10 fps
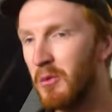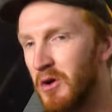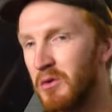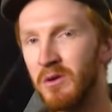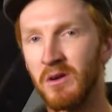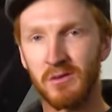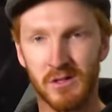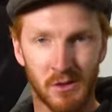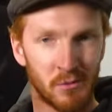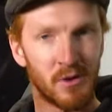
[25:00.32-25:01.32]
a bit of work,
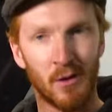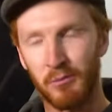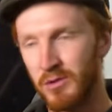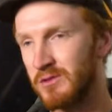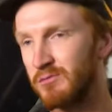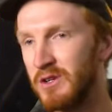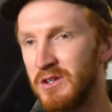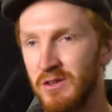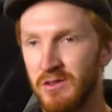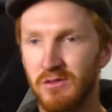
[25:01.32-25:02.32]
which I'll put some
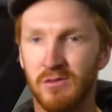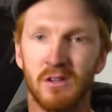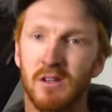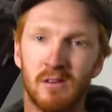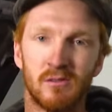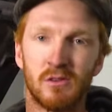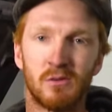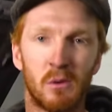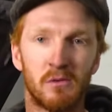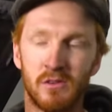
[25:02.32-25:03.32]
pictures on screen, you can have a look at
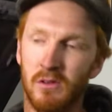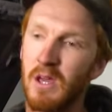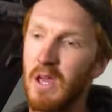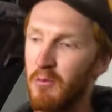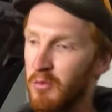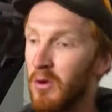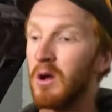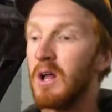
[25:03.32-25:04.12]
what we've done. But